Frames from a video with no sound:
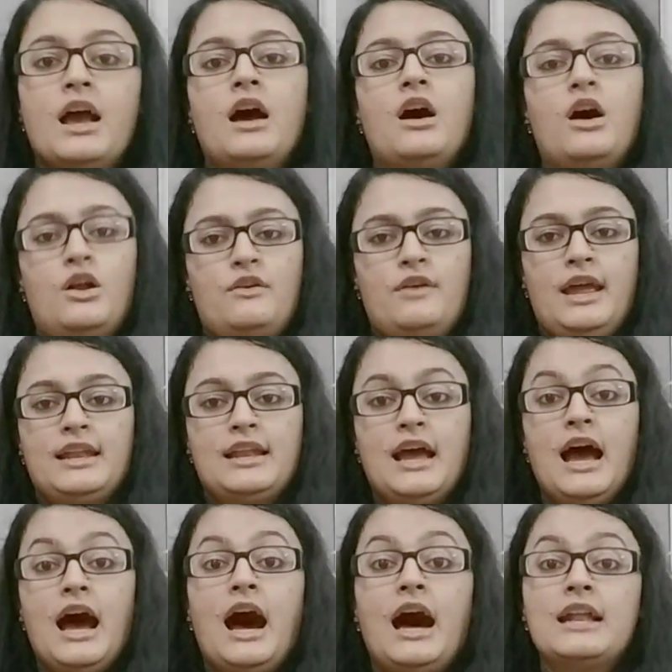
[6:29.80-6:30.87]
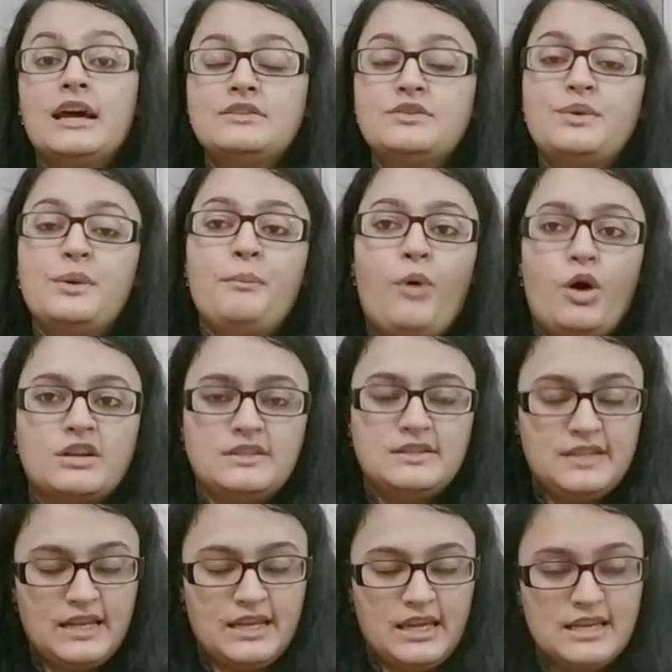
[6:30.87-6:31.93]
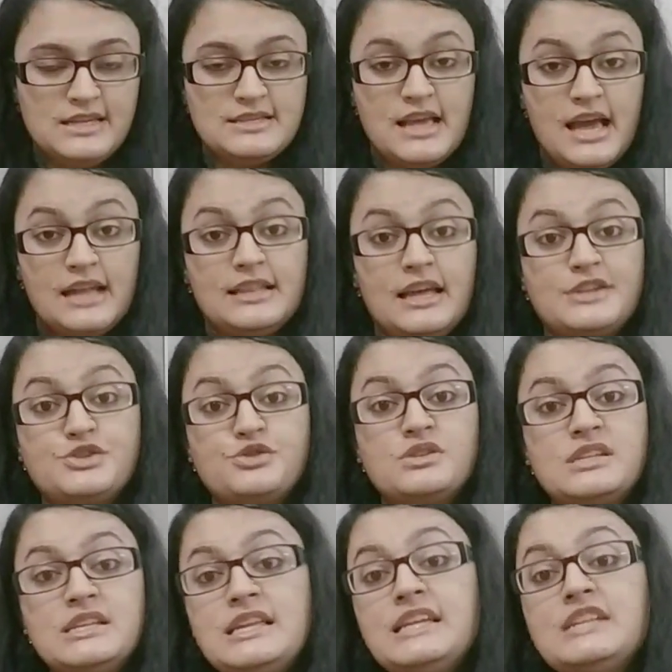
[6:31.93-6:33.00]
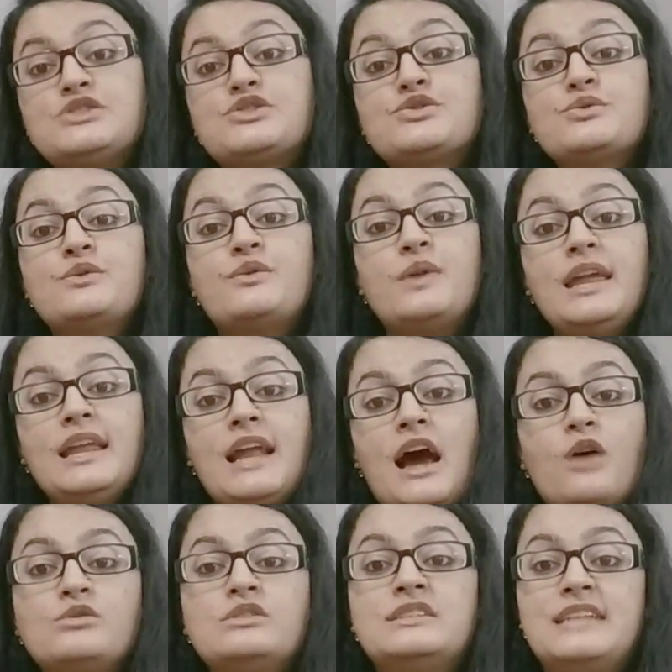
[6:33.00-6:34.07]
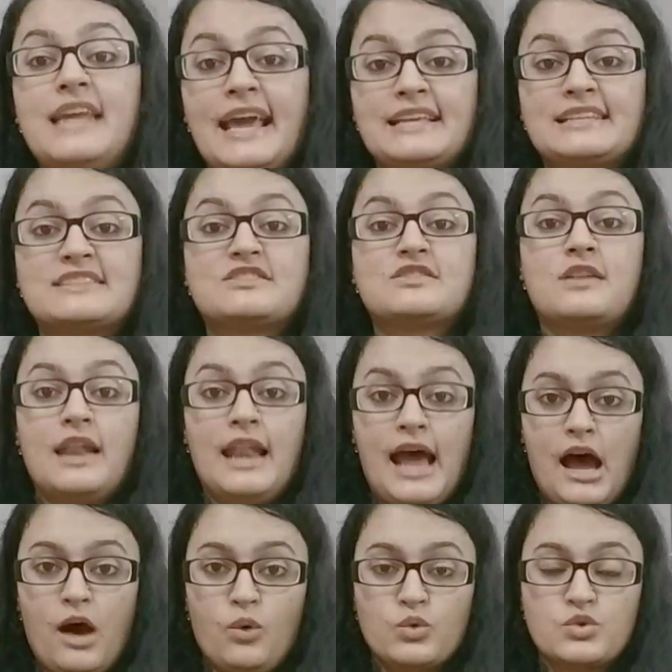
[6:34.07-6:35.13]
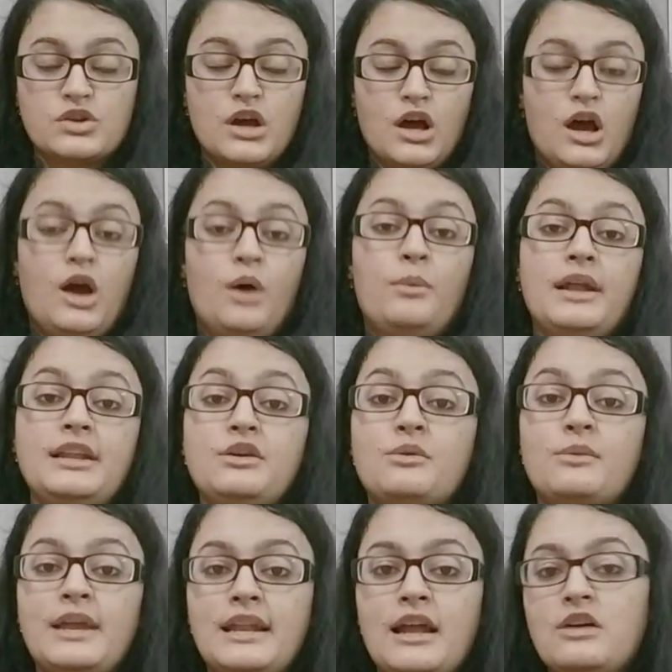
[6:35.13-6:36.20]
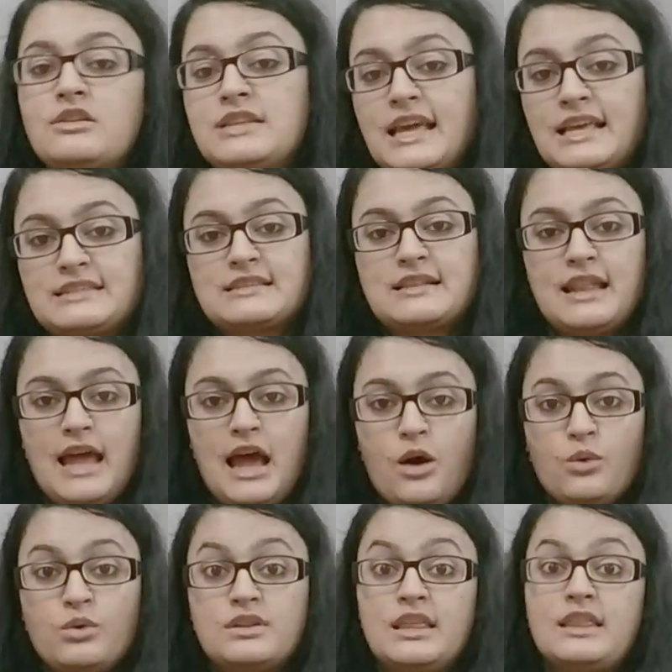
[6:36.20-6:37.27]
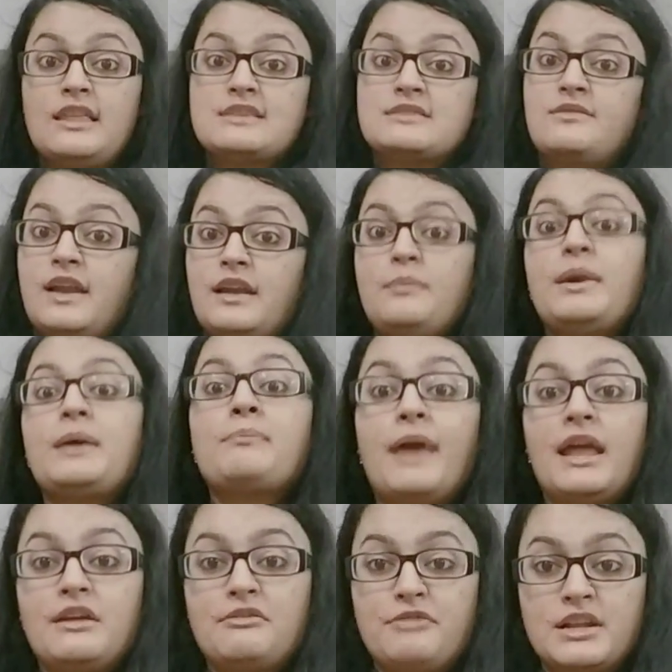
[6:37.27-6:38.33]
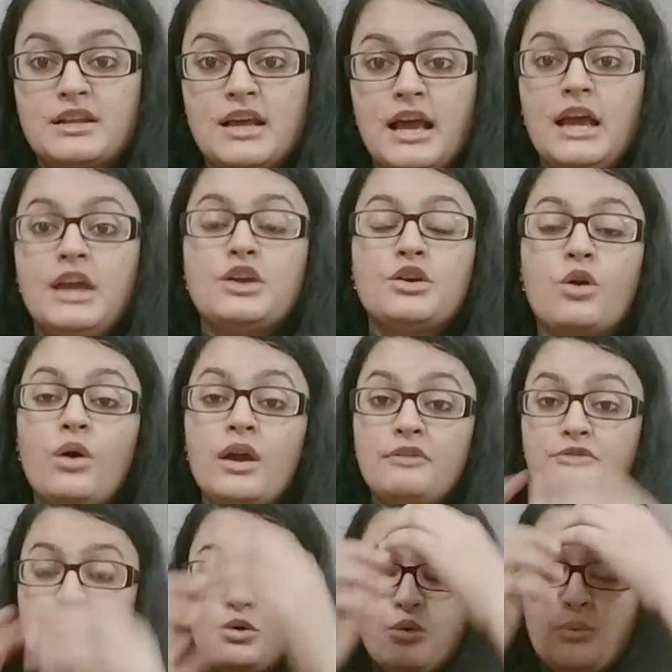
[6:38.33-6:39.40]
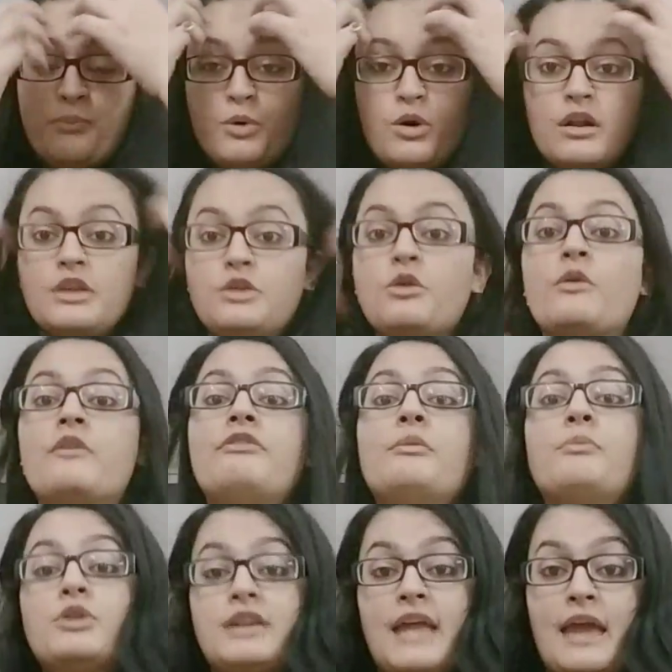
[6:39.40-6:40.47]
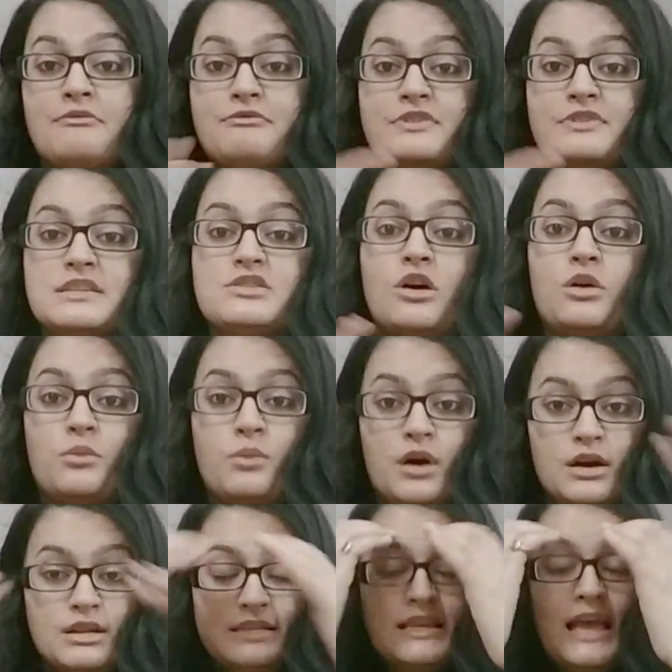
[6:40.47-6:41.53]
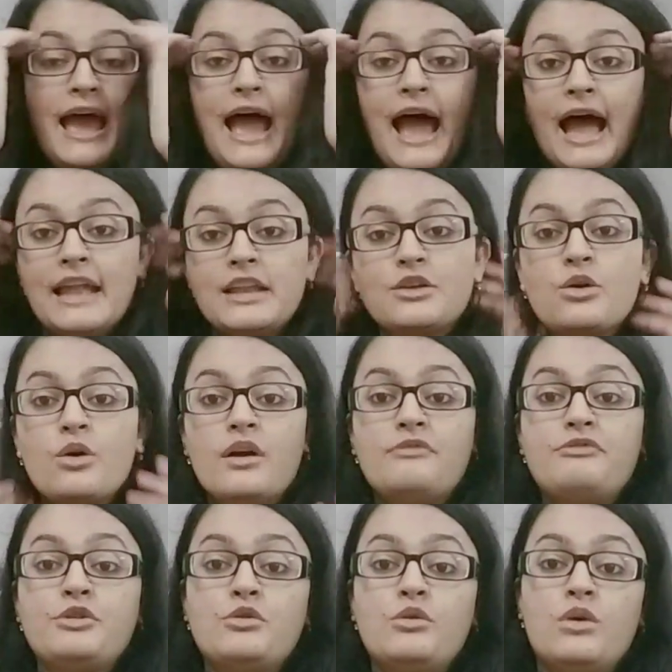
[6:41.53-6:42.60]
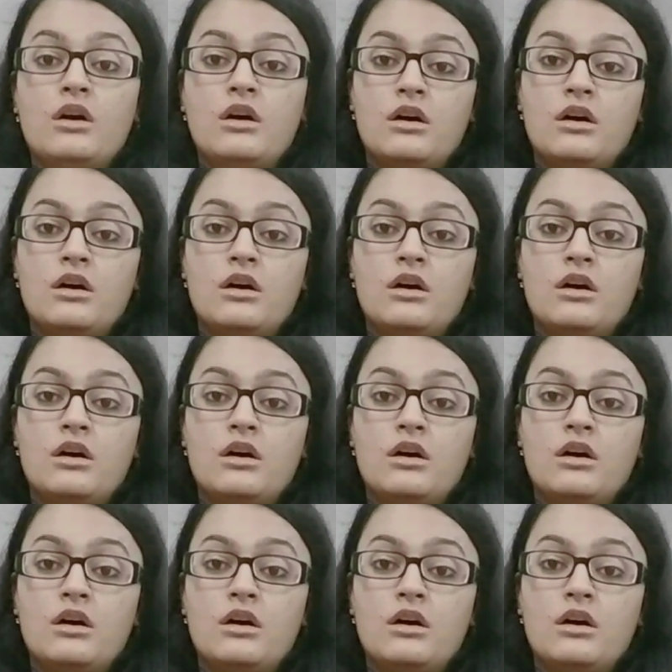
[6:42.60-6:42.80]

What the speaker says: All right. Another important thing is that you need to read out texts loud. When you read out text loud, then there's a very big benefit. If you put emphasis on words, and if you